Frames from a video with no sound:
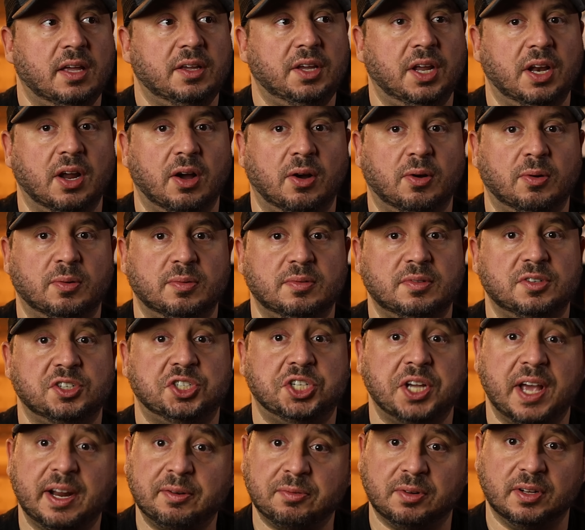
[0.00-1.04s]
you know,
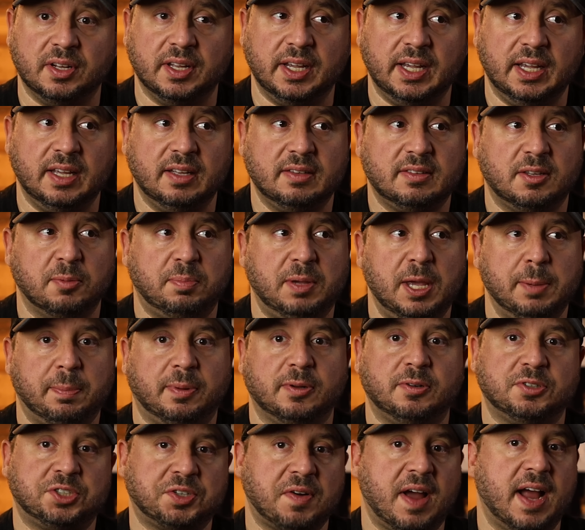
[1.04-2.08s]
generally the
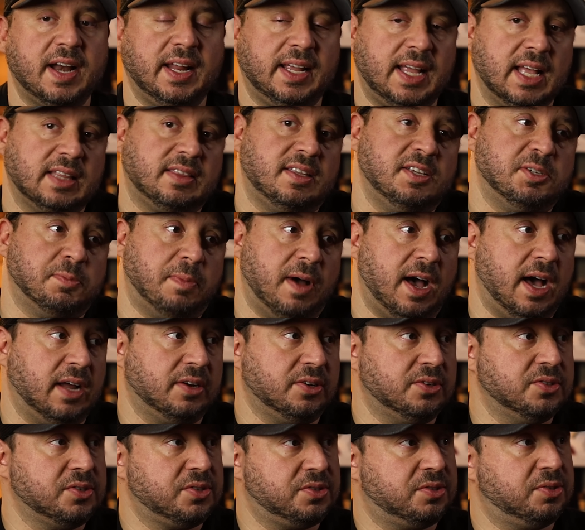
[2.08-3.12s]
people are trying to get these
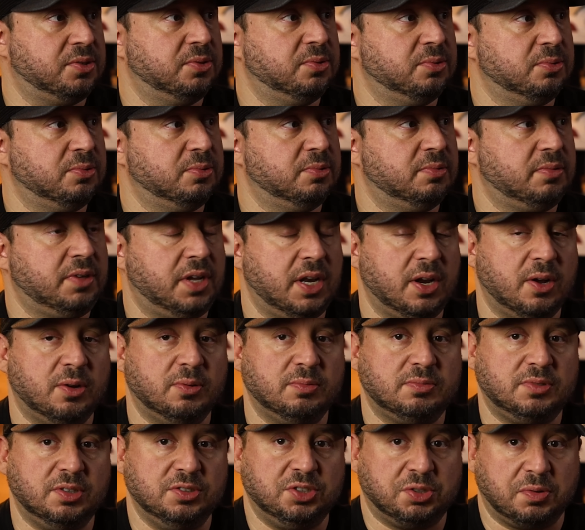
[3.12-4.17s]
bottles to, you
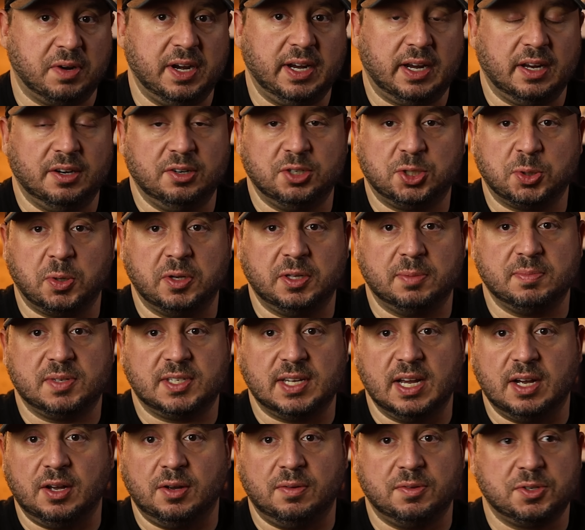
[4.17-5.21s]
know, to drink and enjoy
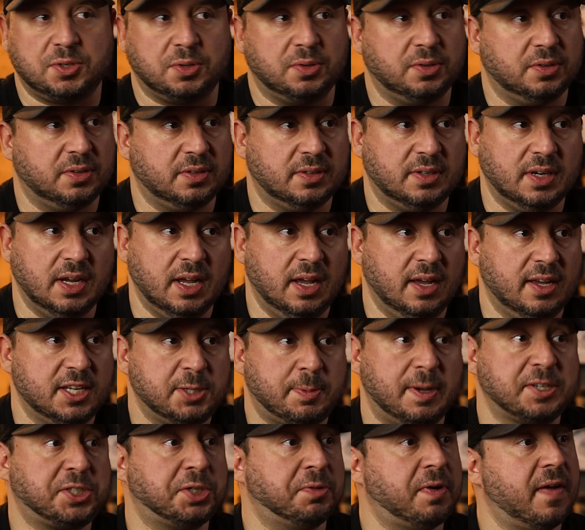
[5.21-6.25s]
themselves or
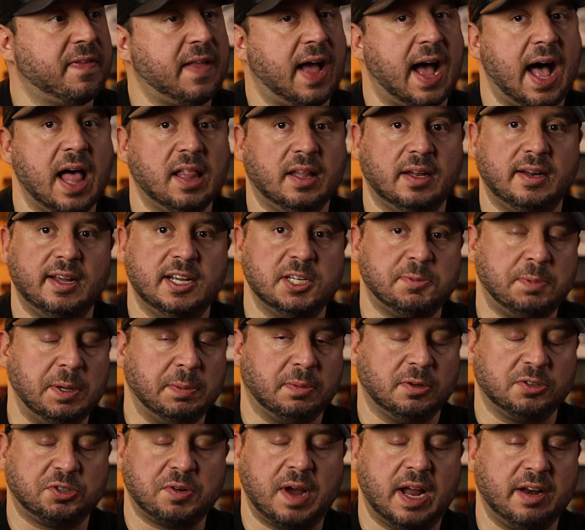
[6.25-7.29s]
especially around the holidays,
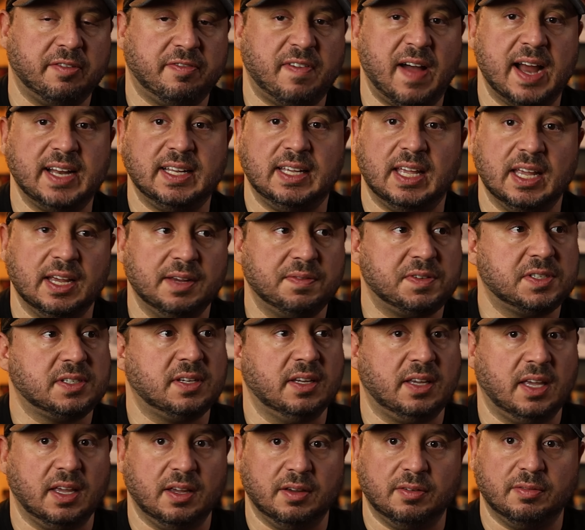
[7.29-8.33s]
people are trying to find gifts
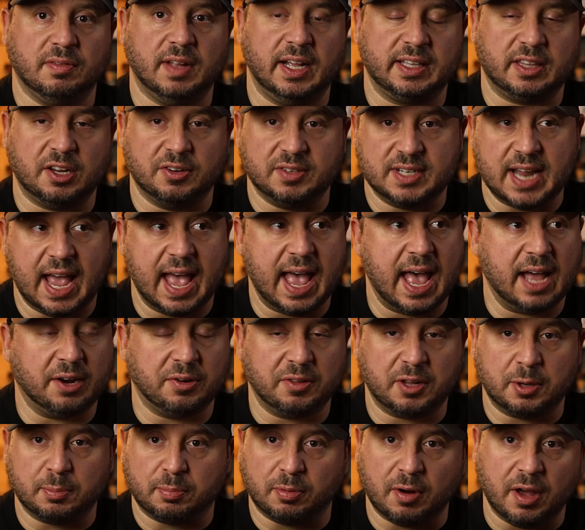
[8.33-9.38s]
to give like their dad
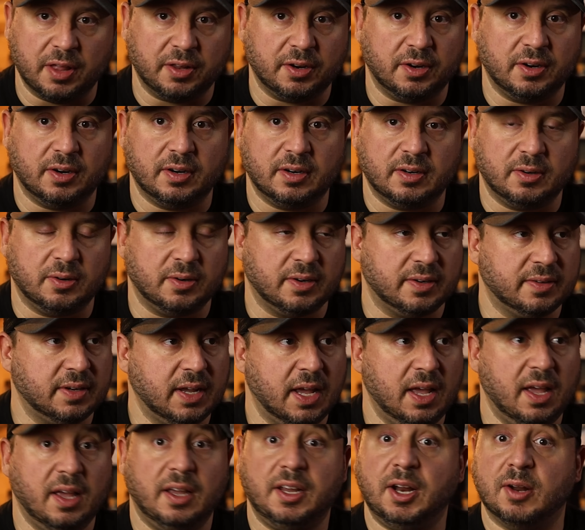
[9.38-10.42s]
or their brother or,
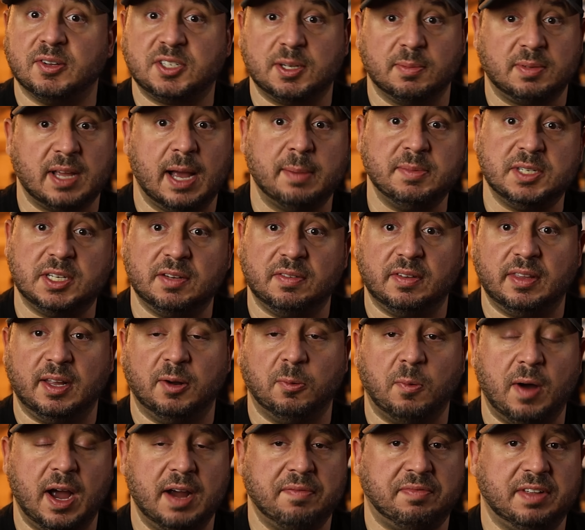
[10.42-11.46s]
you know, sometimes even
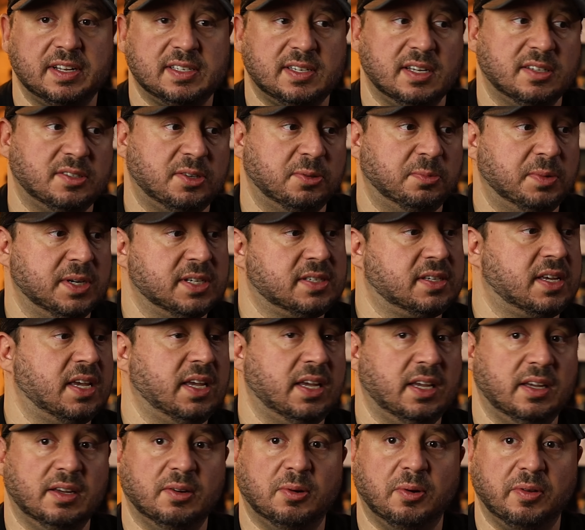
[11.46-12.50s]
their wife that's into
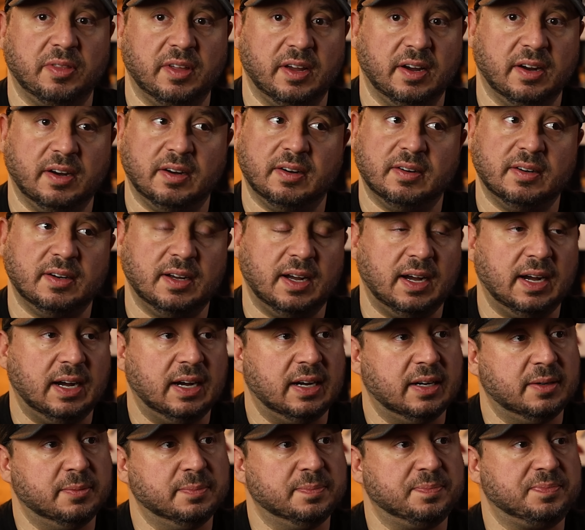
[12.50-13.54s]
whiskey or their,
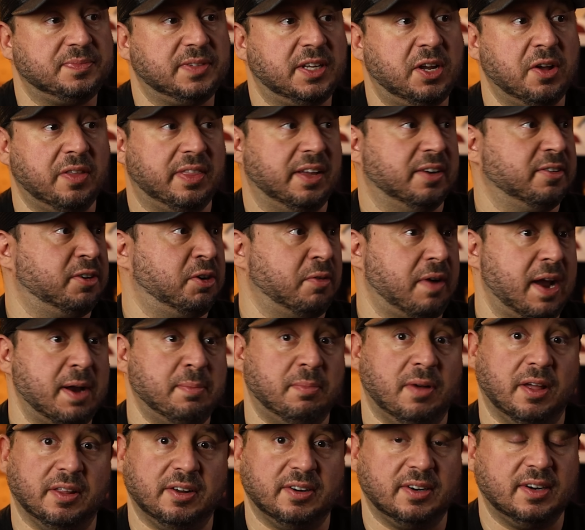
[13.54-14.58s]
um, you know, their
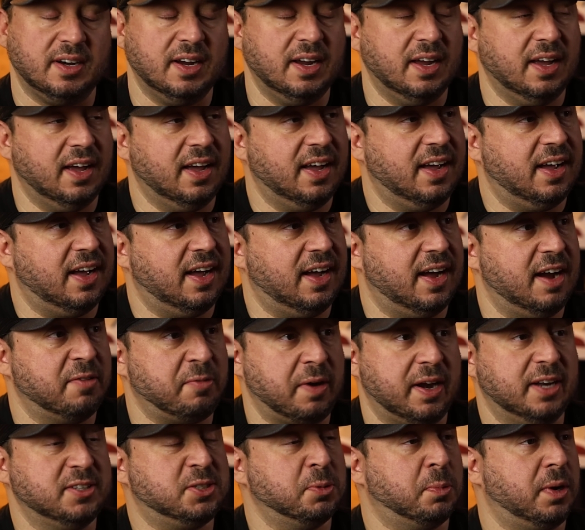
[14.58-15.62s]
grandmother. Uh, I
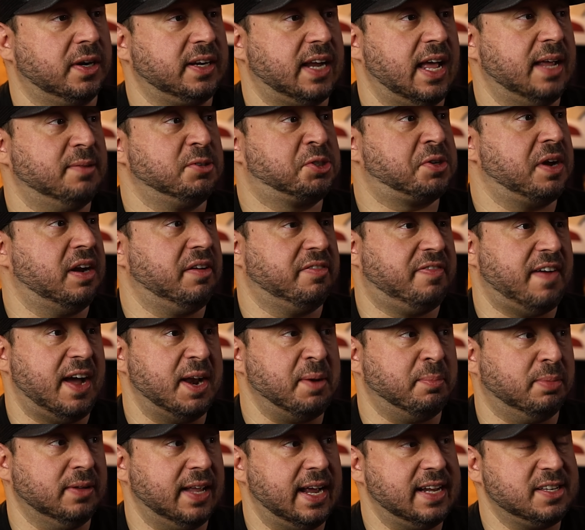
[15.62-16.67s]
ran into one guy that was trying to
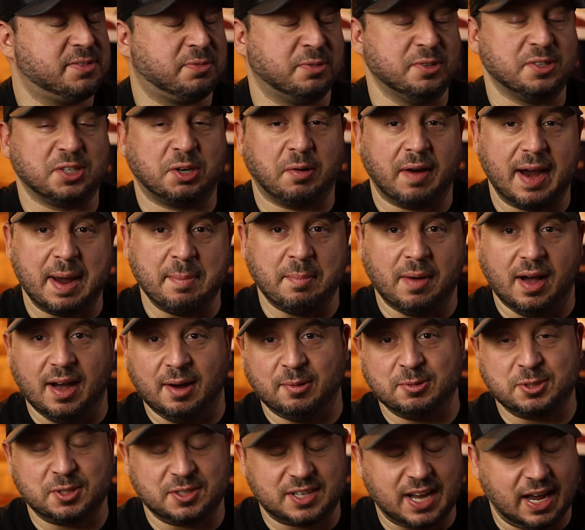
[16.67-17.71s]
find a Blanton's for his
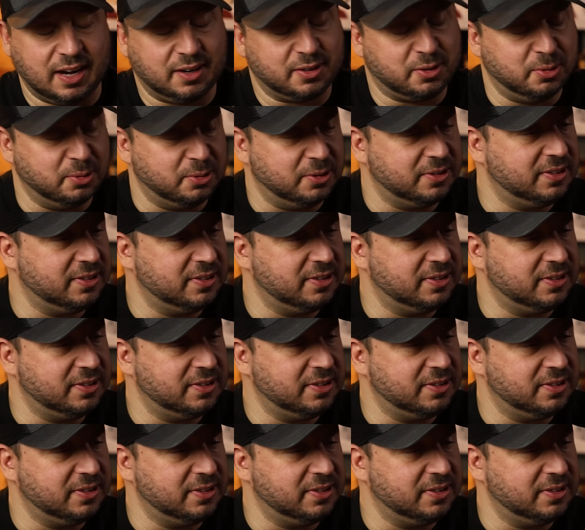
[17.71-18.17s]
grandma, which is kind of cool.